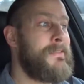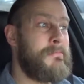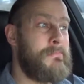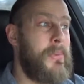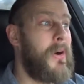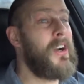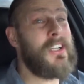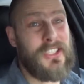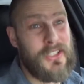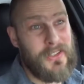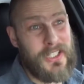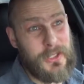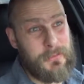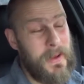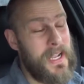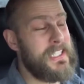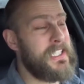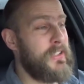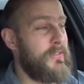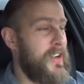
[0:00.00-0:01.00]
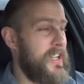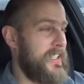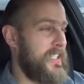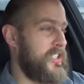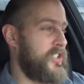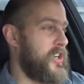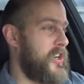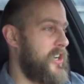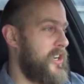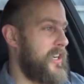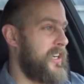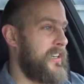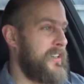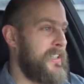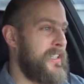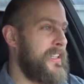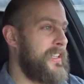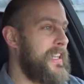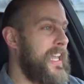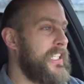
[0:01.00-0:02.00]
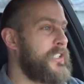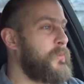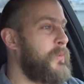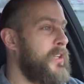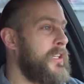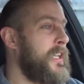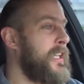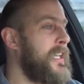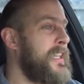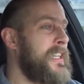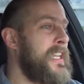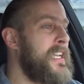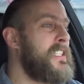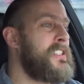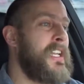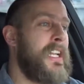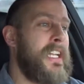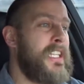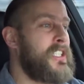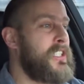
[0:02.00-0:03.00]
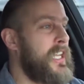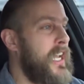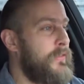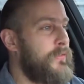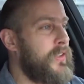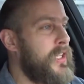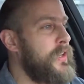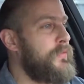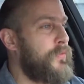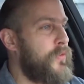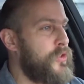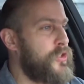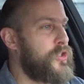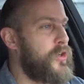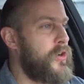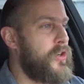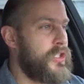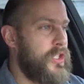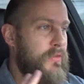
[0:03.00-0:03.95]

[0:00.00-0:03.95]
Parts are expensive on this car. That's one of the things that is definitely for sure.